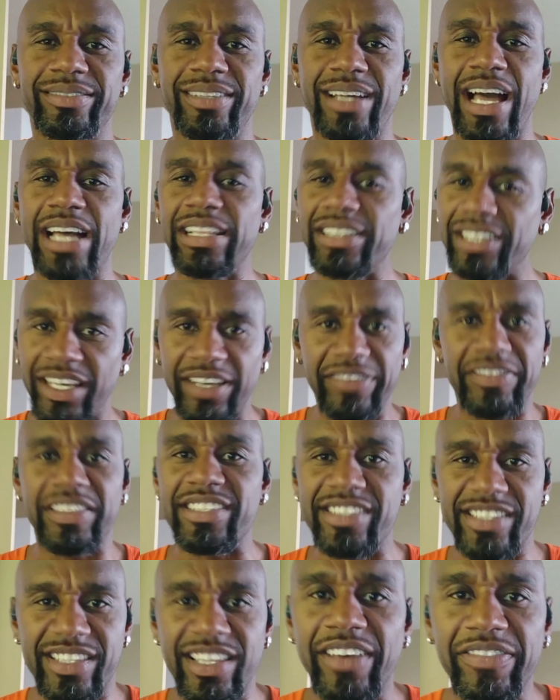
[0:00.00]
I love this
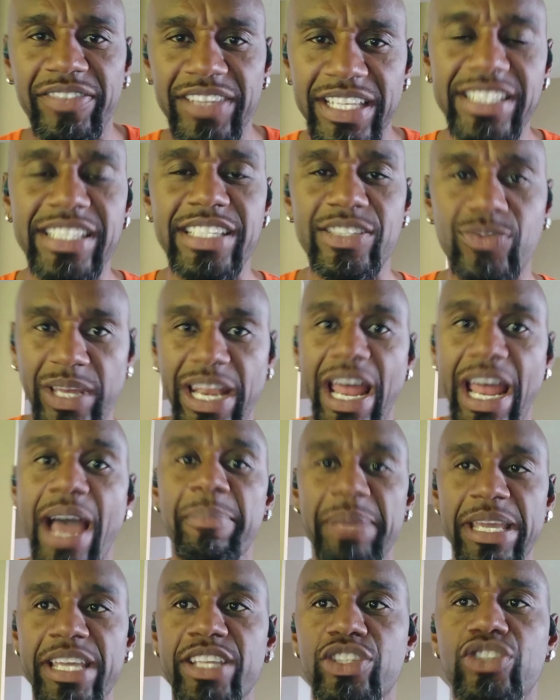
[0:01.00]
stuff. This is what
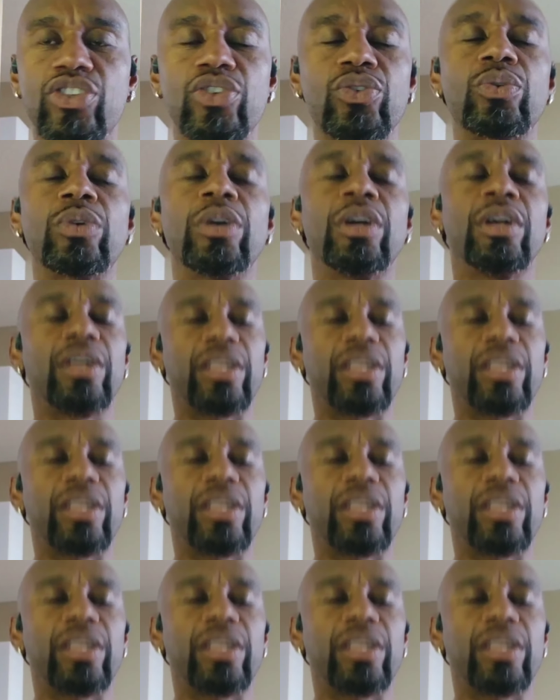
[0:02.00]
I'm into,